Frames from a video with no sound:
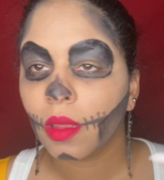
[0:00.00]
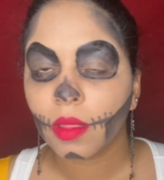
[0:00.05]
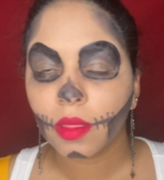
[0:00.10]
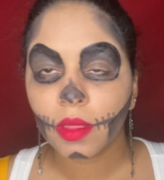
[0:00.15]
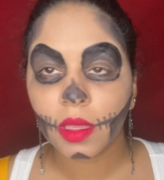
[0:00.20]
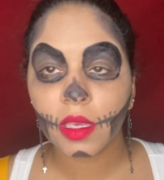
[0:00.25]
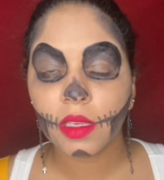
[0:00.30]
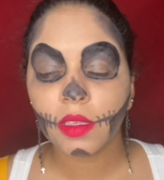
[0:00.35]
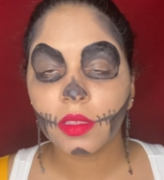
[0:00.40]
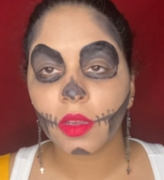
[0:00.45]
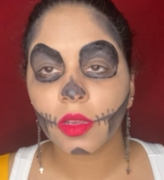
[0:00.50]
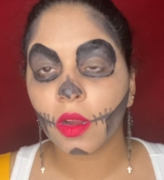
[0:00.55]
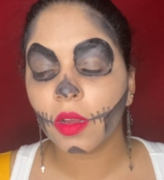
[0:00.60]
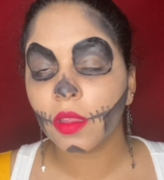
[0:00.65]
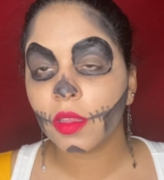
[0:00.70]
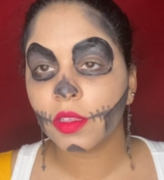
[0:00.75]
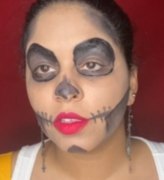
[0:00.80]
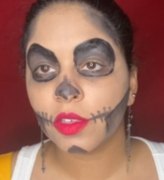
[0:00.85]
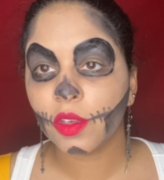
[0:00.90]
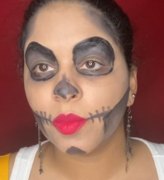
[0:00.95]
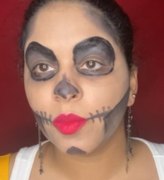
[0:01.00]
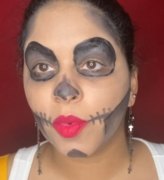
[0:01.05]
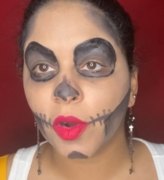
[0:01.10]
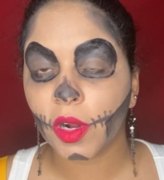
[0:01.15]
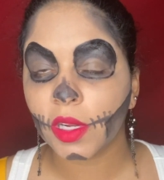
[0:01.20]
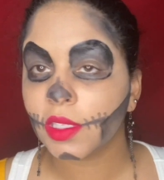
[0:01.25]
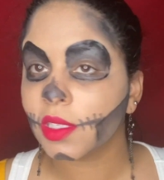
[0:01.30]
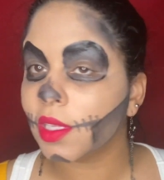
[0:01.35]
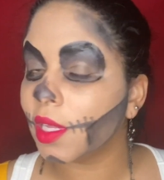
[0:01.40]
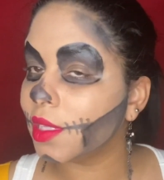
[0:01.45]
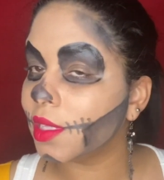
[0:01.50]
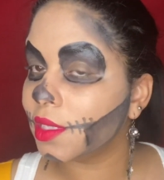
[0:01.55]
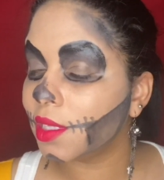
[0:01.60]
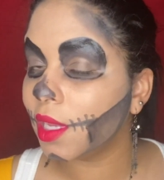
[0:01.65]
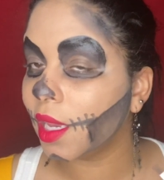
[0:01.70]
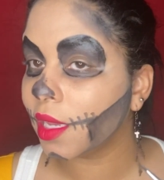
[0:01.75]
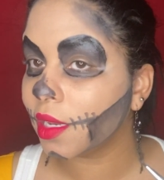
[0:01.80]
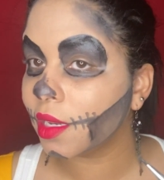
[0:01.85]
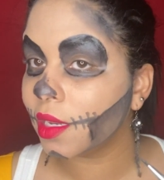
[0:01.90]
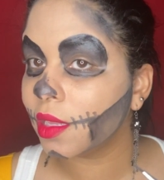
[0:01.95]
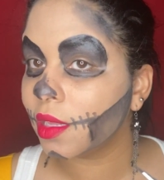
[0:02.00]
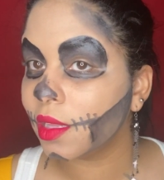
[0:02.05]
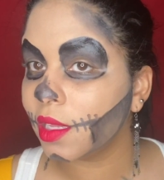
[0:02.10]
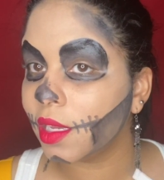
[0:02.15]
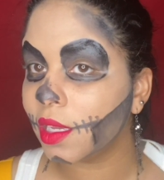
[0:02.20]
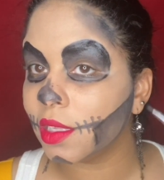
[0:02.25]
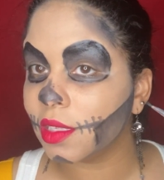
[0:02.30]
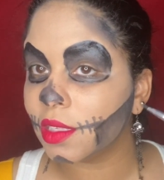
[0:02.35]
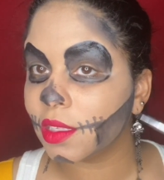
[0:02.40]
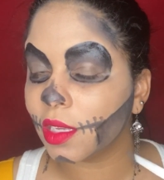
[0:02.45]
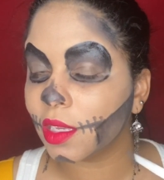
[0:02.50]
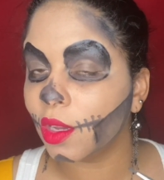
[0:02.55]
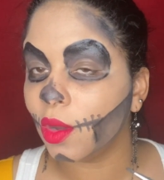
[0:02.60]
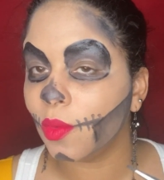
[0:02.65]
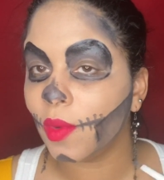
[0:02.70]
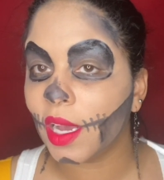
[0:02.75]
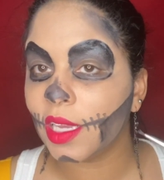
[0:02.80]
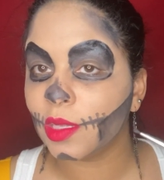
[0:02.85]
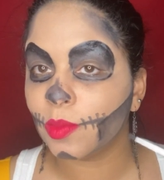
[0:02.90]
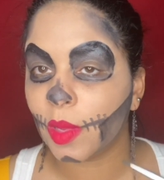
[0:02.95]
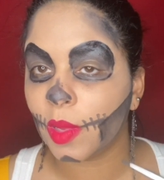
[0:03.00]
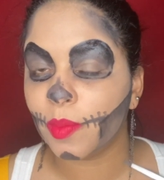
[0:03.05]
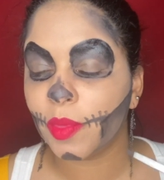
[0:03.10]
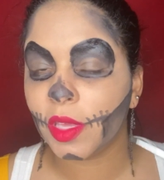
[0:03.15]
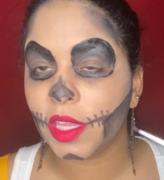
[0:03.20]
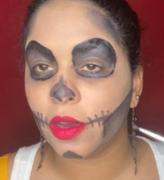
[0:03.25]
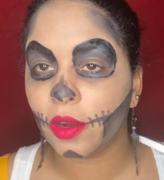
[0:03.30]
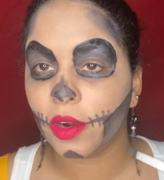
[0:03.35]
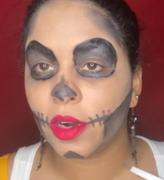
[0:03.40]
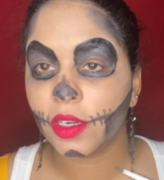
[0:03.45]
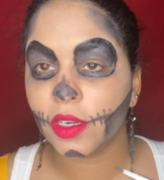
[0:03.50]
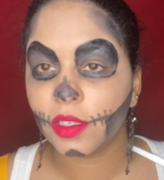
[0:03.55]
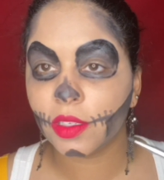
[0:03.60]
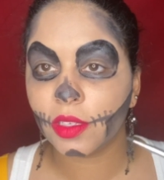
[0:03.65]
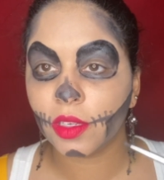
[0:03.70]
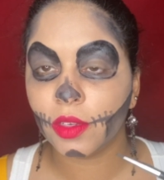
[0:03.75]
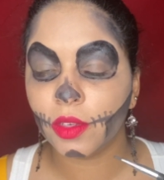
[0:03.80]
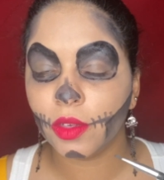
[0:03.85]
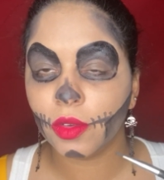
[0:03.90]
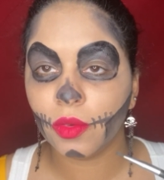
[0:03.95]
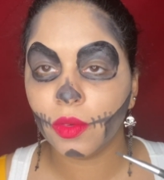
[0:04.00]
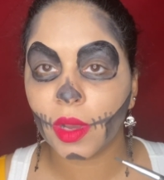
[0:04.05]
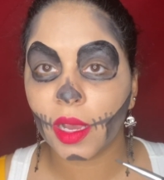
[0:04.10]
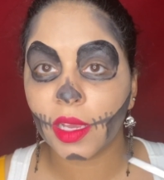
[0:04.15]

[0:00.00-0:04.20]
These are the two parts that technically and skill-wise might be the hardest to do.